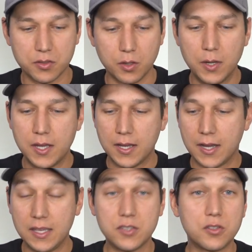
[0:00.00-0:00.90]
So
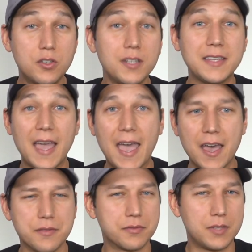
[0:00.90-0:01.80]
it's good to
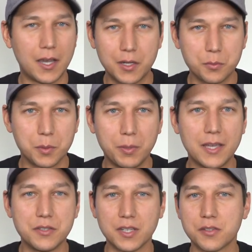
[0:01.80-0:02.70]
have, not going to
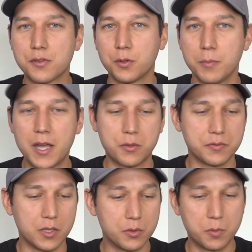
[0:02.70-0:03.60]
replace external
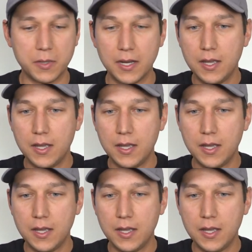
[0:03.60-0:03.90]
microphones, but